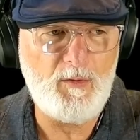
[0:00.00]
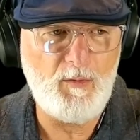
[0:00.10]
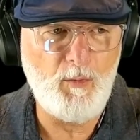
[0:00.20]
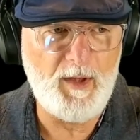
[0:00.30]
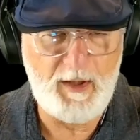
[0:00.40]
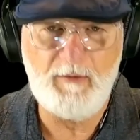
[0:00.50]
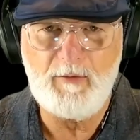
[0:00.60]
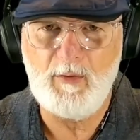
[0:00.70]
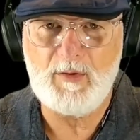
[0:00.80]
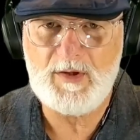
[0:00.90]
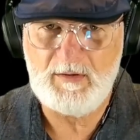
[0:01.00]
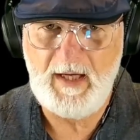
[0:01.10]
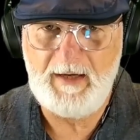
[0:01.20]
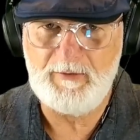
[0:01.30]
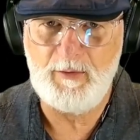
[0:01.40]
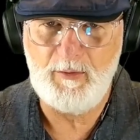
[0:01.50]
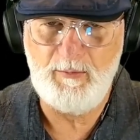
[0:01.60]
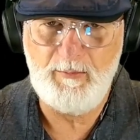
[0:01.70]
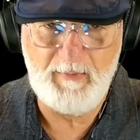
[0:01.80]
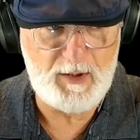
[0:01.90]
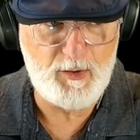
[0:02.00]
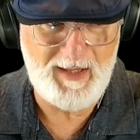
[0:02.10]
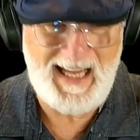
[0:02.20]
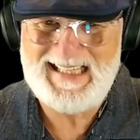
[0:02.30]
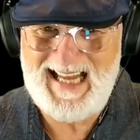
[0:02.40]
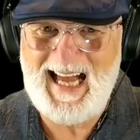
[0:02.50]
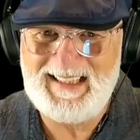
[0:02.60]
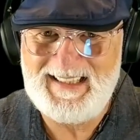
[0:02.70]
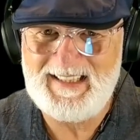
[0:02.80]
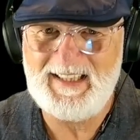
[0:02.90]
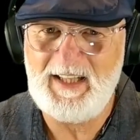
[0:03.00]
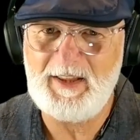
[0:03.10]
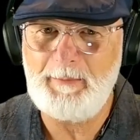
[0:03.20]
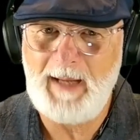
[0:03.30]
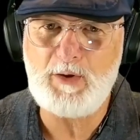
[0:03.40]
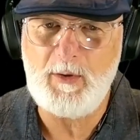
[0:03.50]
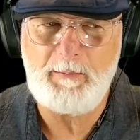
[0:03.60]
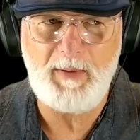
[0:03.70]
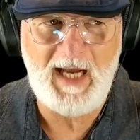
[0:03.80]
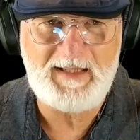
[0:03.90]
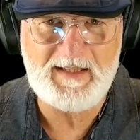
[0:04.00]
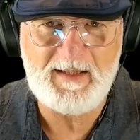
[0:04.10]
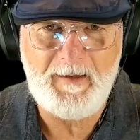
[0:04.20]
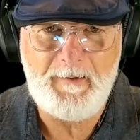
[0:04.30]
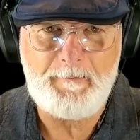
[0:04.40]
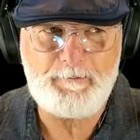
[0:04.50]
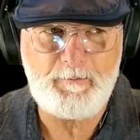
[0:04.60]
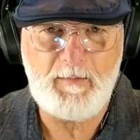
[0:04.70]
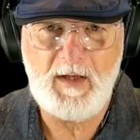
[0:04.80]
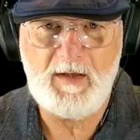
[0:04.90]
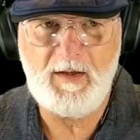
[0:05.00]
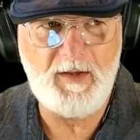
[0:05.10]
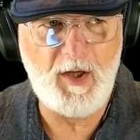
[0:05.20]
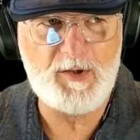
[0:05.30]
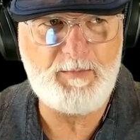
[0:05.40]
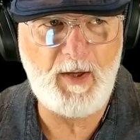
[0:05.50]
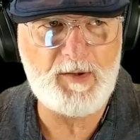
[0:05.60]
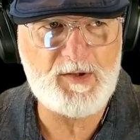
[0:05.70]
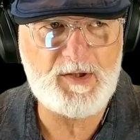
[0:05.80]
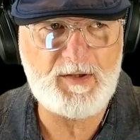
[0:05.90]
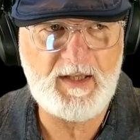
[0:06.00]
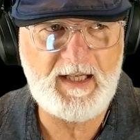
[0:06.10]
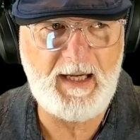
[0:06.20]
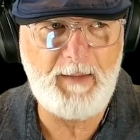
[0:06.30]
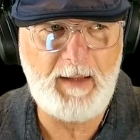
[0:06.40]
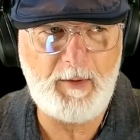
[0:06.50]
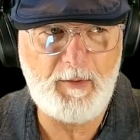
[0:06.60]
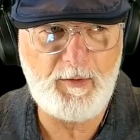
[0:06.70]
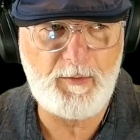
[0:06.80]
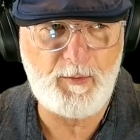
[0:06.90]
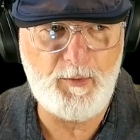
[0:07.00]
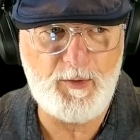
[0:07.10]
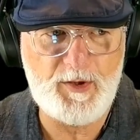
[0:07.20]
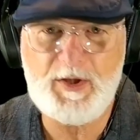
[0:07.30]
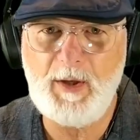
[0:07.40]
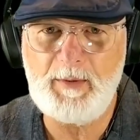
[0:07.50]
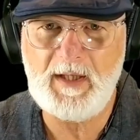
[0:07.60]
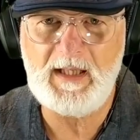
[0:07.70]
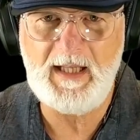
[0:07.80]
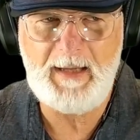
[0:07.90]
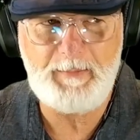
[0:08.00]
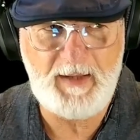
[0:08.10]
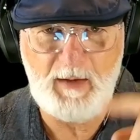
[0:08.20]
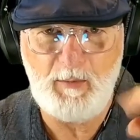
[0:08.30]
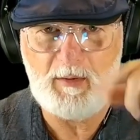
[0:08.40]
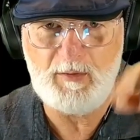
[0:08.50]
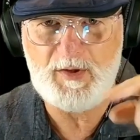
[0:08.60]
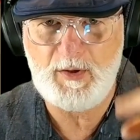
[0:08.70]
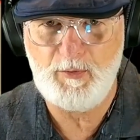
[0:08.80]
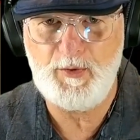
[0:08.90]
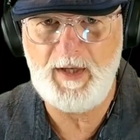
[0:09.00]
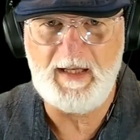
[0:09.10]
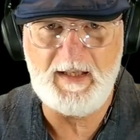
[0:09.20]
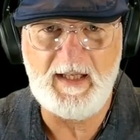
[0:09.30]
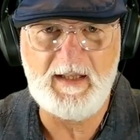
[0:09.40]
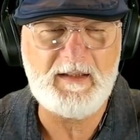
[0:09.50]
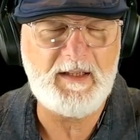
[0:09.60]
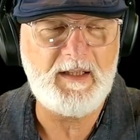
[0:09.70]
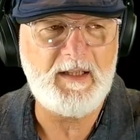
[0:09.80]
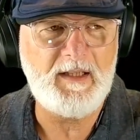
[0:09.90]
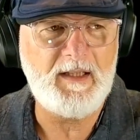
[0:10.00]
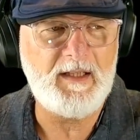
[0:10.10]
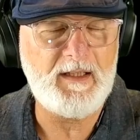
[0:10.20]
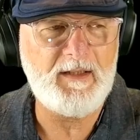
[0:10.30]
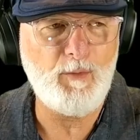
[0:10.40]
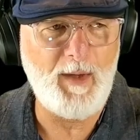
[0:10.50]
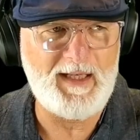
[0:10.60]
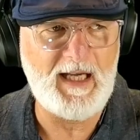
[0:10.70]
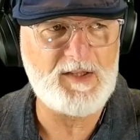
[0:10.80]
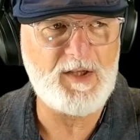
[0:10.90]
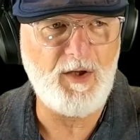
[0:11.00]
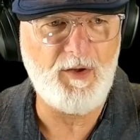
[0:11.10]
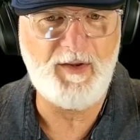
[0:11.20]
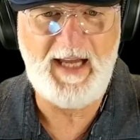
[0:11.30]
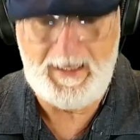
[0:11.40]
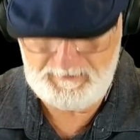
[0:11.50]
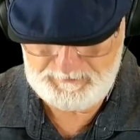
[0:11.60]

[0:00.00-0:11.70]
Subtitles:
we of course have to make sure that is underneath the battery plate. Those posts come up through the top of the clamp, and we'll screw down our wing nuts on that.